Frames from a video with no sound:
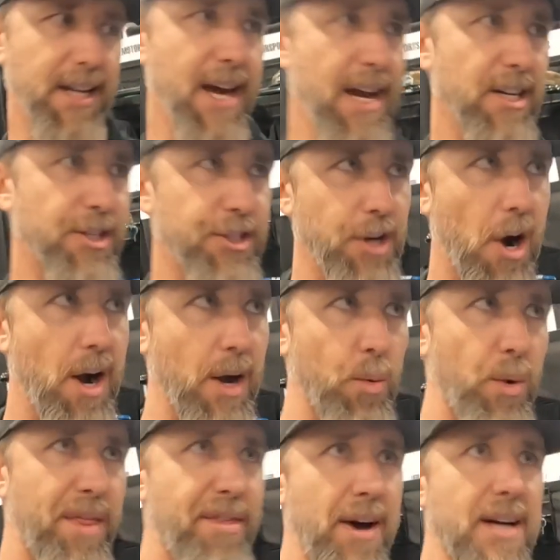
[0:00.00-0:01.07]
it kind of started
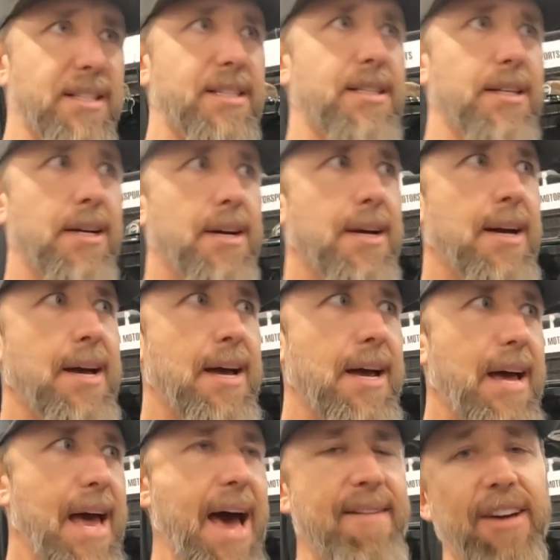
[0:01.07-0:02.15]
with us
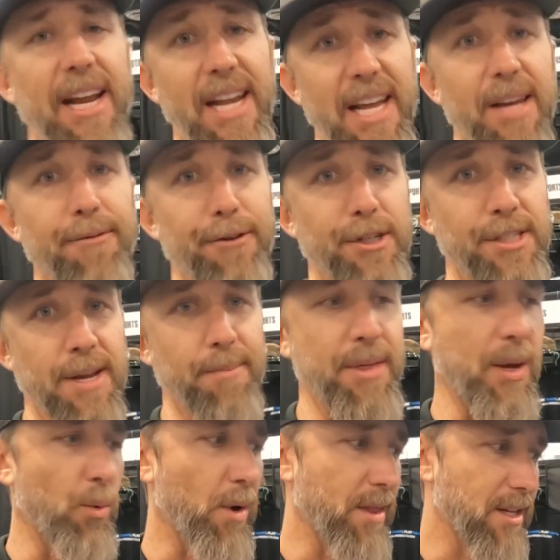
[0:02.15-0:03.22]
having a need for
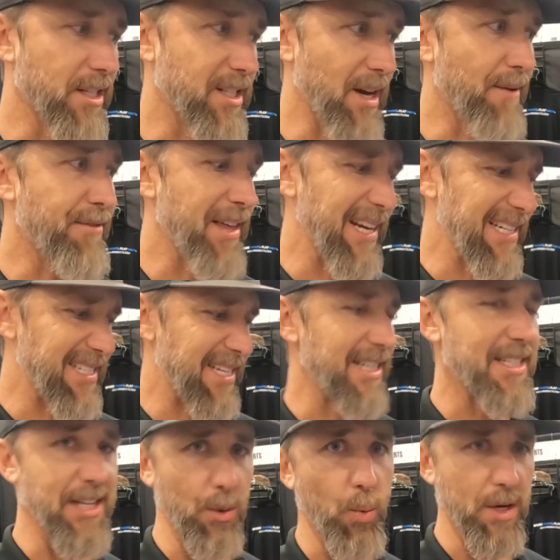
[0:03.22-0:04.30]
something where the stuff that
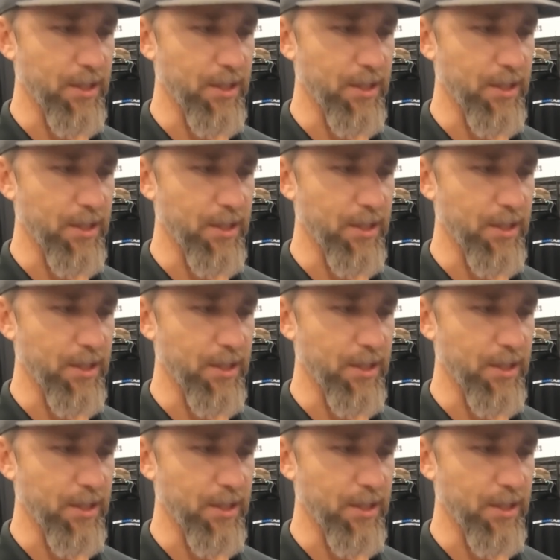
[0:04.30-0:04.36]
existed